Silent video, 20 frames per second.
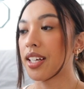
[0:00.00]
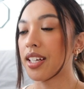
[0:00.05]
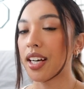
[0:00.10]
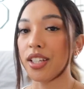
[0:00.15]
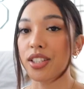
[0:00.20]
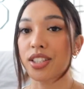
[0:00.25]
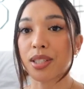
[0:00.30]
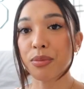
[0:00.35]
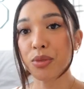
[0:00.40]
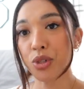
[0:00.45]

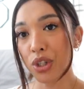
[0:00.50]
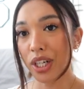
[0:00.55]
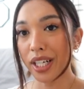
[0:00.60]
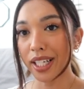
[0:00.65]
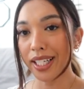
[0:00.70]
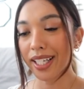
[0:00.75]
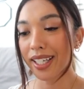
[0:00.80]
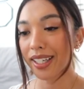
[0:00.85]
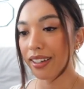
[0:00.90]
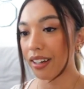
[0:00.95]
some
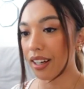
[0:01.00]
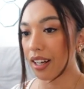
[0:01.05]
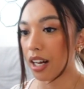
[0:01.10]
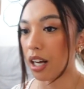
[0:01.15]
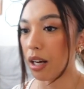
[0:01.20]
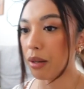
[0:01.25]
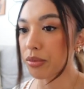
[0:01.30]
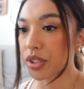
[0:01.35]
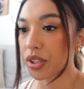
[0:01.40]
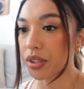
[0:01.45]
training.
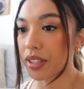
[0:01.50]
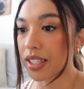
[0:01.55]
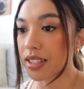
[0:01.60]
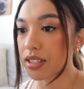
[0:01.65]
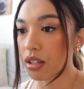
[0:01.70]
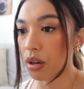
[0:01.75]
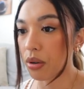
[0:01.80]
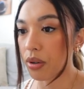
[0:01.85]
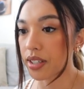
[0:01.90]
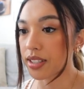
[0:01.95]
So that's
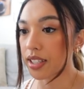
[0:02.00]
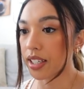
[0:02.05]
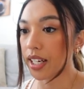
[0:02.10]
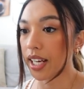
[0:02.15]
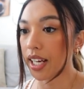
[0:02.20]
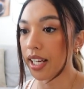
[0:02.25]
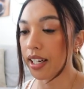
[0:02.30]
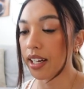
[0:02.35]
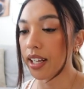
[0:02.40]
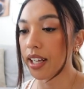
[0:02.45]
always at
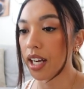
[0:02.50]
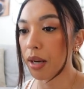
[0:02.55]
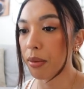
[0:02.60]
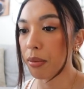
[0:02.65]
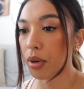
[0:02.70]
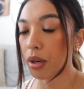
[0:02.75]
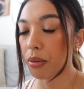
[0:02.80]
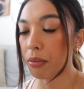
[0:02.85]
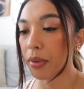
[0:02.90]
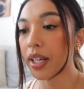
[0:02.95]
8 a.m.
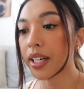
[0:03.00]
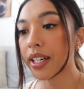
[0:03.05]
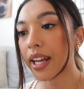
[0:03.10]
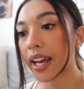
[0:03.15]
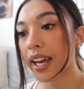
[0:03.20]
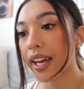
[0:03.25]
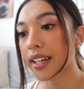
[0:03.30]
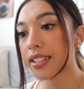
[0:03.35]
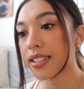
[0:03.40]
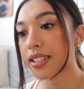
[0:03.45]
on
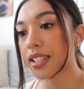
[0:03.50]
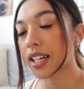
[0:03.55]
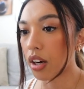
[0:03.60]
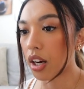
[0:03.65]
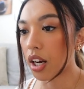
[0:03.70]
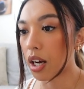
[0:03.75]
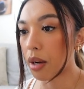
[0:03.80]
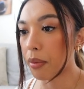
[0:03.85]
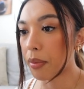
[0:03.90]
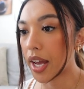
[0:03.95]
Mondays.
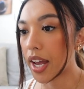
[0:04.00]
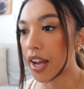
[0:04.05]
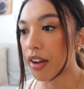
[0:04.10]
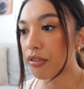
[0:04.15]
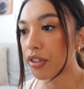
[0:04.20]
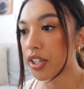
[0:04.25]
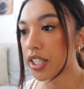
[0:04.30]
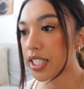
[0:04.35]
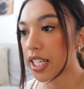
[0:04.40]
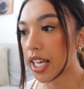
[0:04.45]

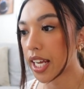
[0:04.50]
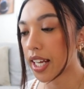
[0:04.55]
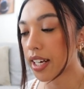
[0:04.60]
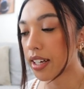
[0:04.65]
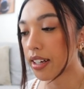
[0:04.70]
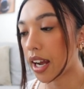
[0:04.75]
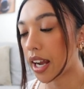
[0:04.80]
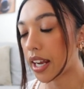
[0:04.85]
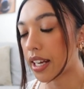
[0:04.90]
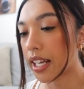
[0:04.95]
Every day at
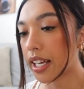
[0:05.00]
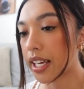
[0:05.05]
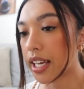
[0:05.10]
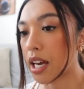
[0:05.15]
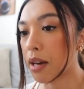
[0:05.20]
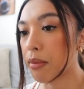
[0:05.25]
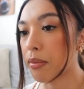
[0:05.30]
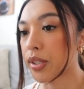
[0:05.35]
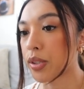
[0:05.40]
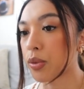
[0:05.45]
9
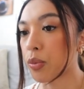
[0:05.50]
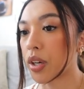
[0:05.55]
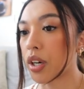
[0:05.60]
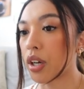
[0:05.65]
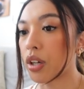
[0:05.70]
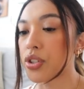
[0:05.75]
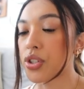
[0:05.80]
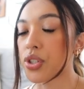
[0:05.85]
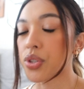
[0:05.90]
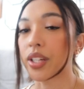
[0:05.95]
a.m. is when
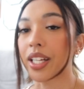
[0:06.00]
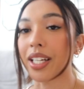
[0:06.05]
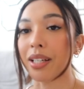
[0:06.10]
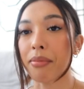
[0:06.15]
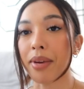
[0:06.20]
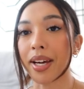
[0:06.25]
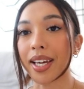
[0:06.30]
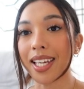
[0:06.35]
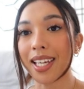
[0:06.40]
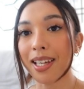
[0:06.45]
I'll do like
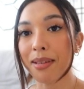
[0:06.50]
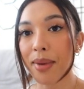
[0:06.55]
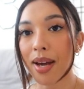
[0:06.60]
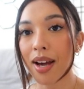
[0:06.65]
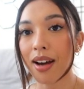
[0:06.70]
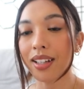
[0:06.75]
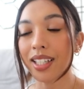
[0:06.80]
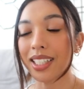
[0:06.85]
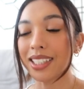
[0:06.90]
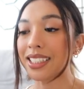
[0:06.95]
my
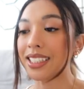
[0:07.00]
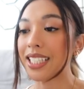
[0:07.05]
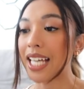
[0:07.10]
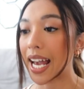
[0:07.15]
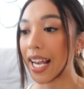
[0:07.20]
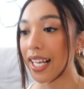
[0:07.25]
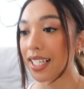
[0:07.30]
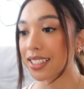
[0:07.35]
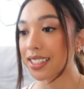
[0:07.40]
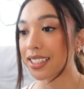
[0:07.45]
email and
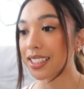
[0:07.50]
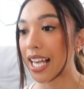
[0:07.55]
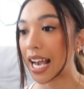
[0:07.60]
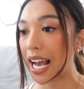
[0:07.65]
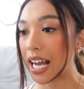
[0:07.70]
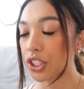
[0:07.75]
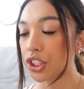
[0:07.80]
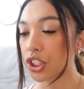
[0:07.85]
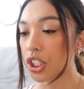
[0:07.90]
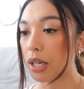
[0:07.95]
text
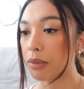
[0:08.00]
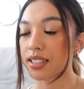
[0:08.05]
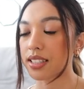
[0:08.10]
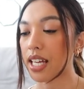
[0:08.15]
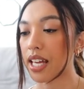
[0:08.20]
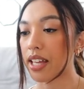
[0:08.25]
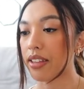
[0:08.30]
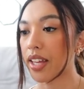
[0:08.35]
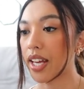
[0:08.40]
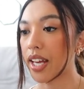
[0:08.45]
catch-ups,
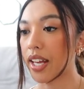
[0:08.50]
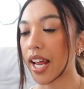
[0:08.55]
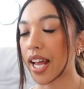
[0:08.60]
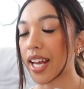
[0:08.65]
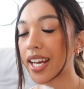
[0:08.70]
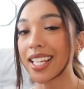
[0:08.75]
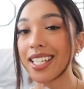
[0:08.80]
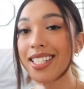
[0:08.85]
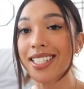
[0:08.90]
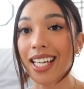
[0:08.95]
and then
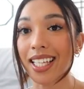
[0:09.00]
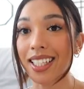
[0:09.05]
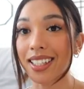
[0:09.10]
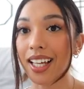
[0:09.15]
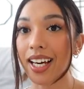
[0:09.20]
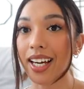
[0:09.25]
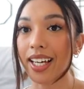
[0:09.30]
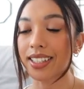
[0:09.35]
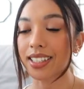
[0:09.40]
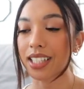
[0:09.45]
any
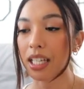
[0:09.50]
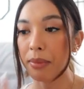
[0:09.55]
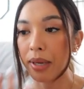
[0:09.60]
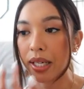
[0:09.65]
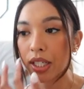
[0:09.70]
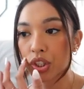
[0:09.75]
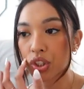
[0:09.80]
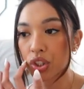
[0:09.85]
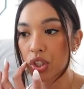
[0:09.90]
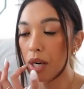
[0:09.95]
deadlines, I
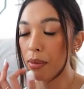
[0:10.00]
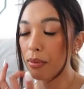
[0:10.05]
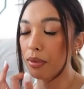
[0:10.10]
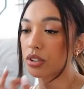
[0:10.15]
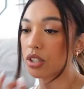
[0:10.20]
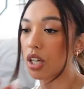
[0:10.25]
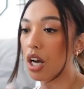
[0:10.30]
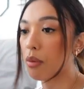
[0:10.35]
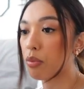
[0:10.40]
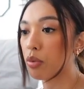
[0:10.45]
make sure I'm on
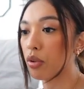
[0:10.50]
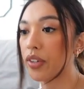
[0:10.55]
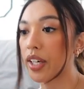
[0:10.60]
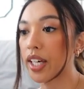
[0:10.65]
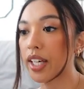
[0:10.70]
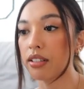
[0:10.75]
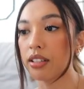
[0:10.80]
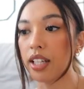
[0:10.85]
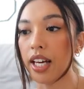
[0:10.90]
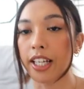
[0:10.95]
top of
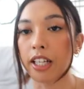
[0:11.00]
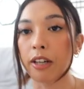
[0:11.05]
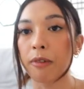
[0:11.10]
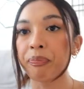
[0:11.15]
it. Like